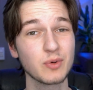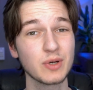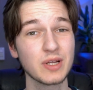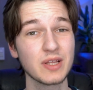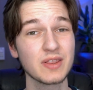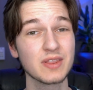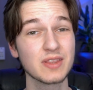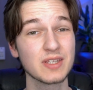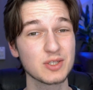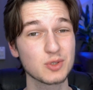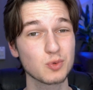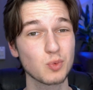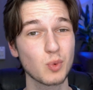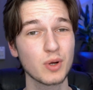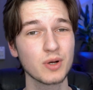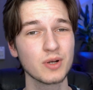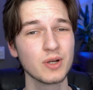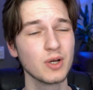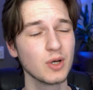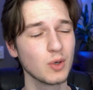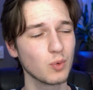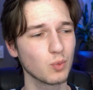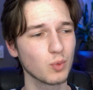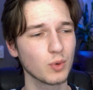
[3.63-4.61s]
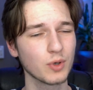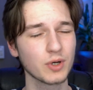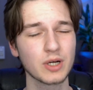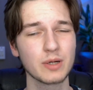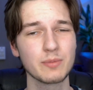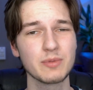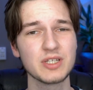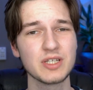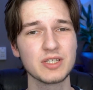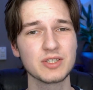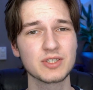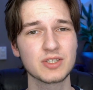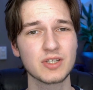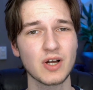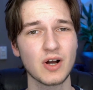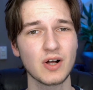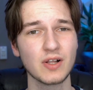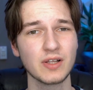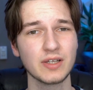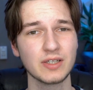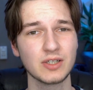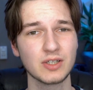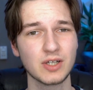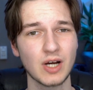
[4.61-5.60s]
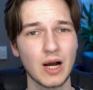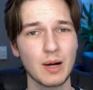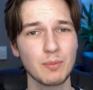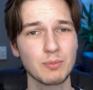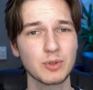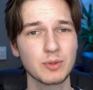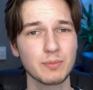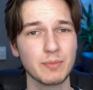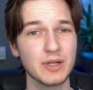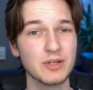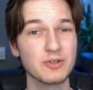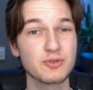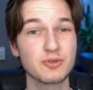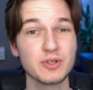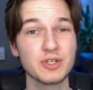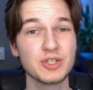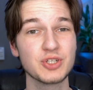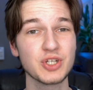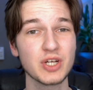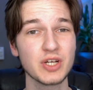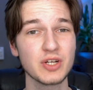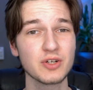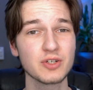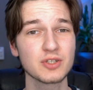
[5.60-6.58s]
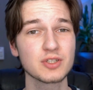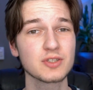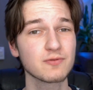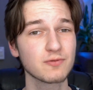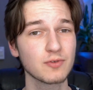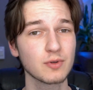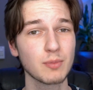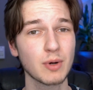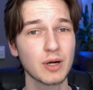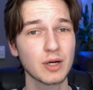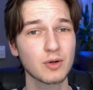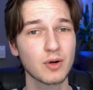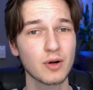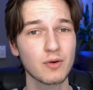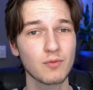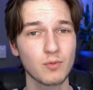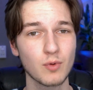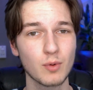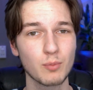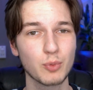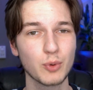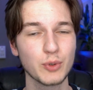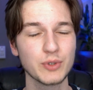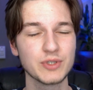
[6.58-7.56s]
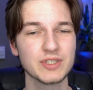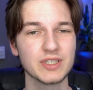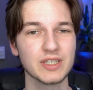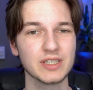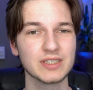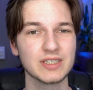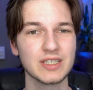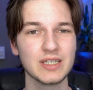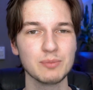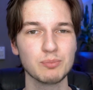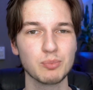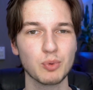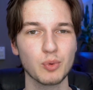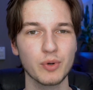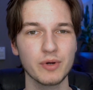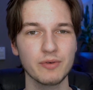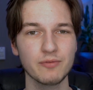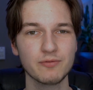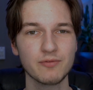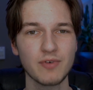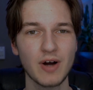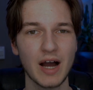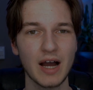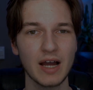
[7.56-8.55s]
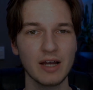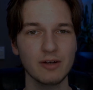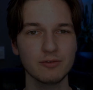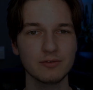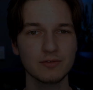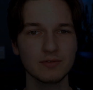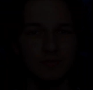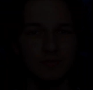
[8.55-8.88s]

and in this one we're going to be installing complementary shaders for Minecraft 1.16.5.